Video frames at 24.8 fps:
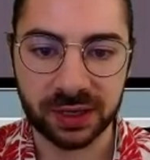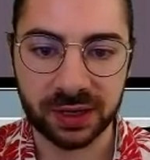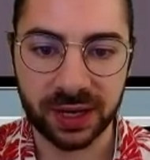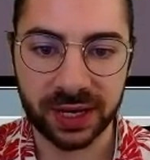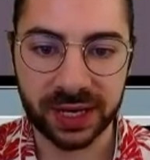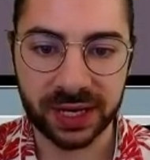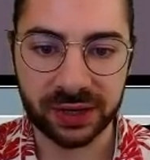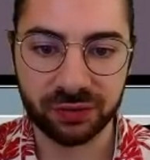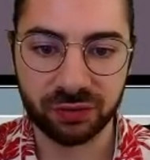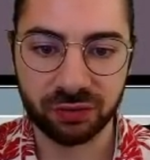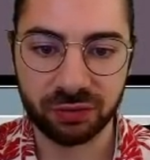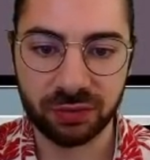I
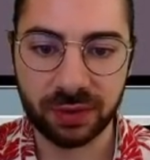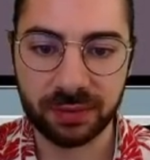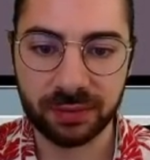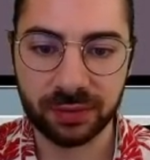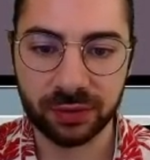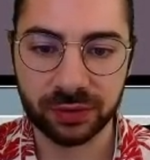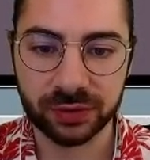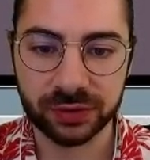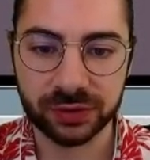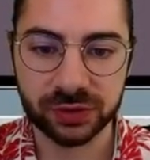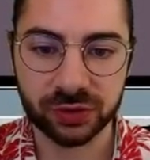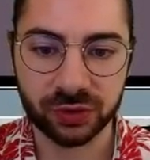can
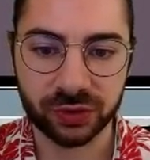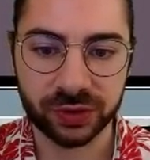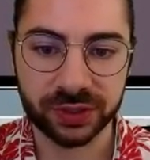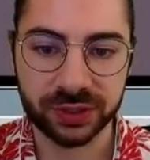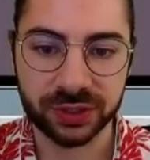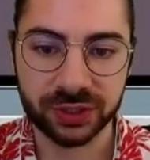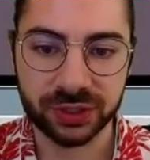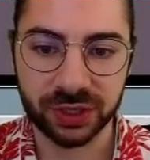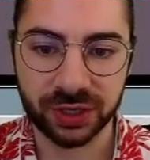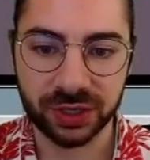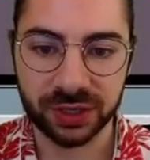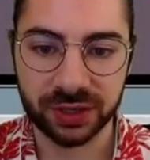remember a
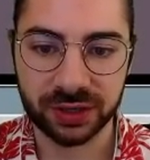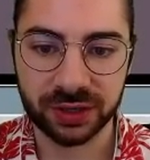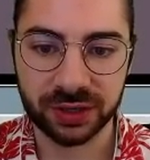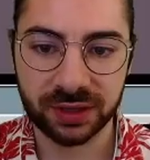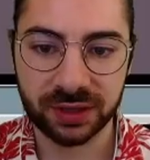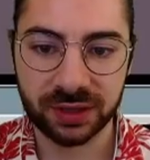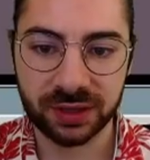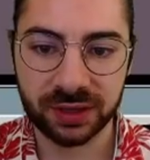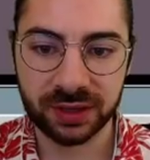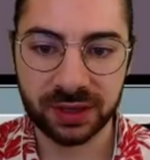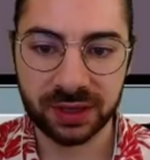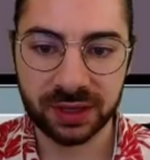screenshot
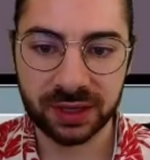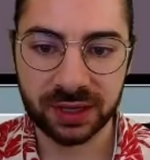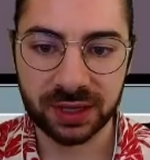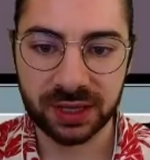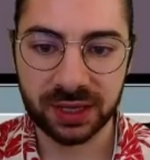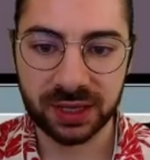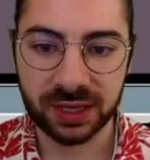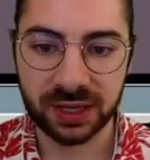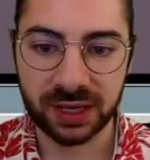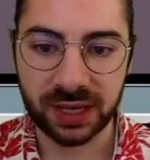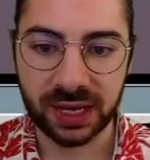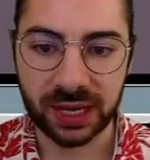
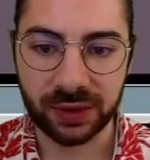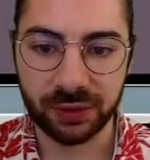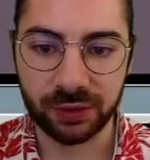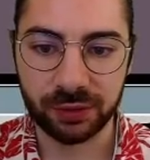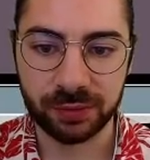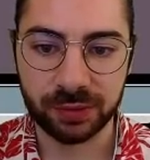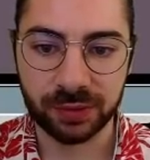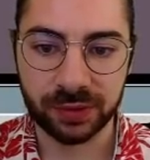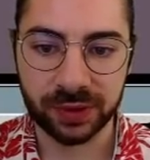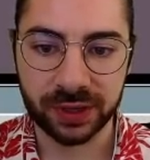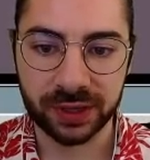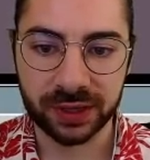in
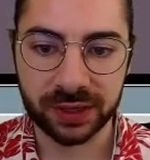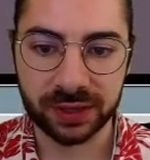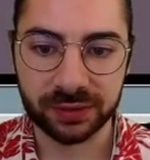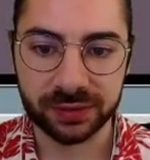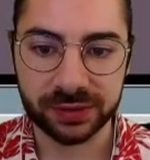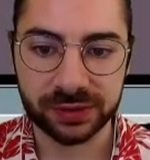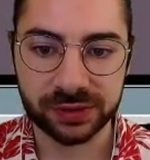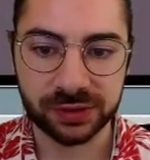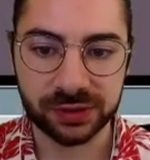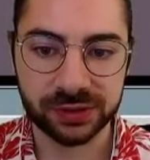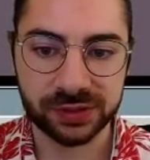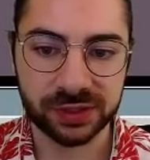Owlboy that
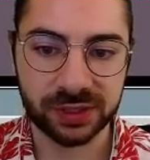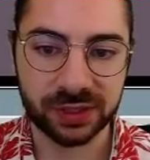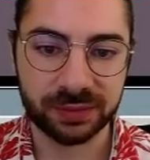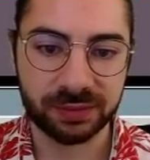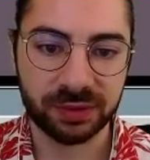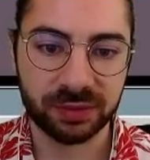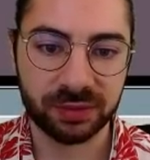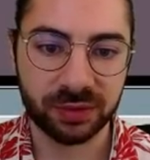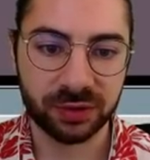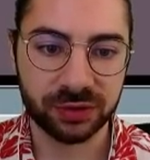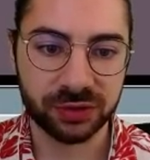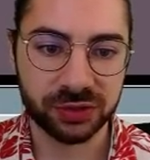was used in the
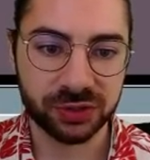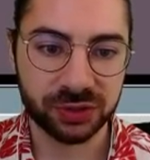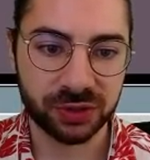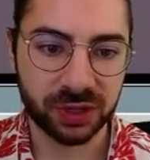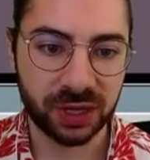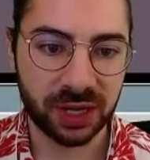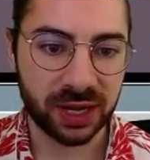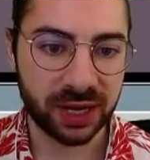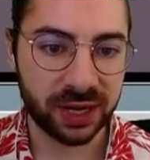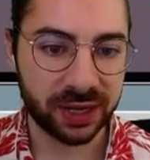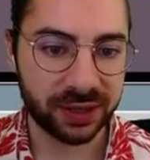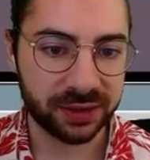promotional
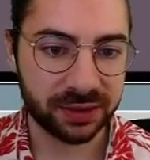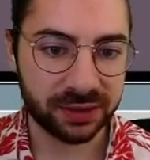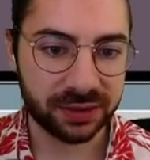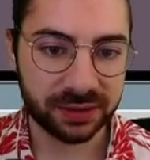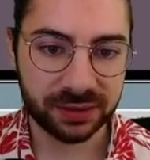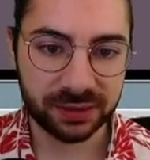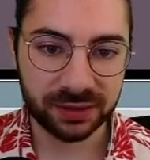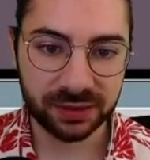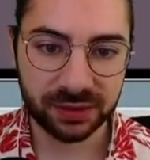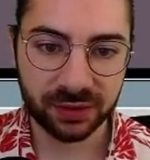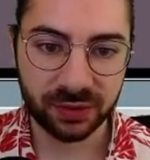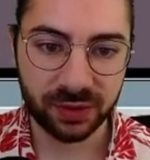art
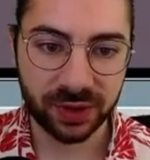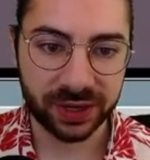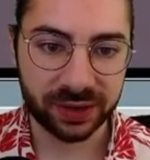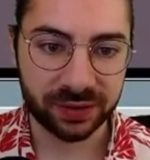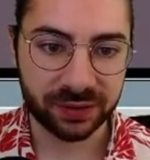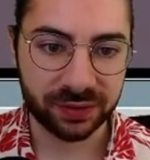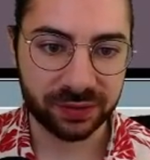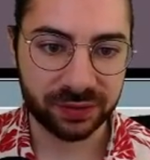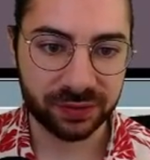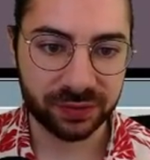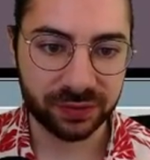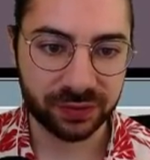quite
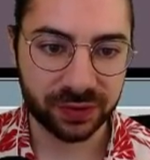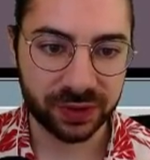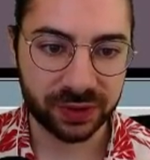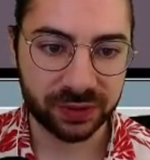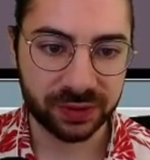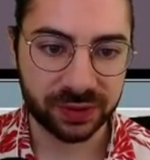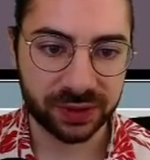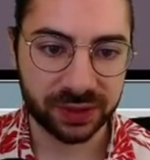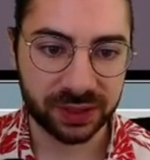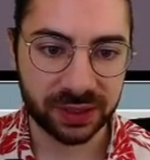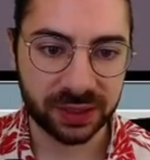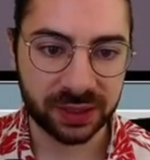
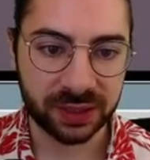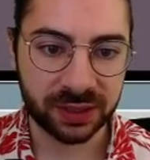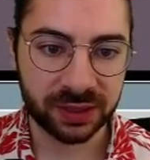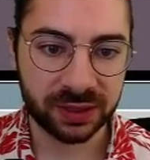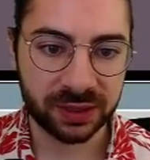frequently.